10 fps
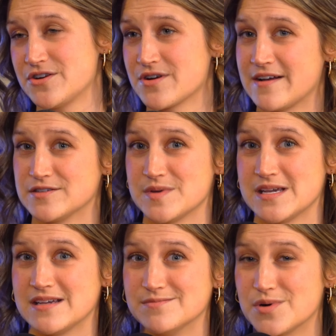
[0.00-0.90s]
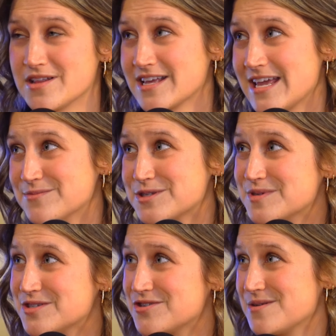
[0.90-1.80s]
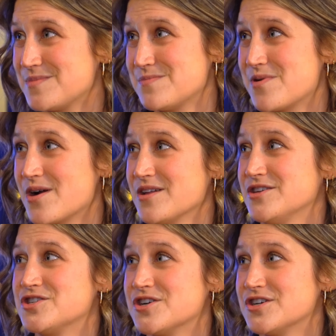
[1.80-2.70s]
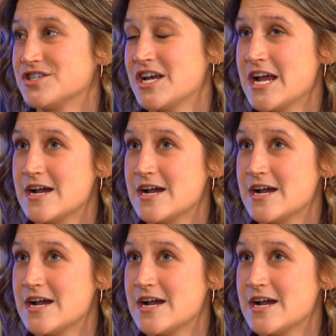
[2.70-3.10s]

You don't have to be part of the campus ministry to be part of the mm-hmm. church.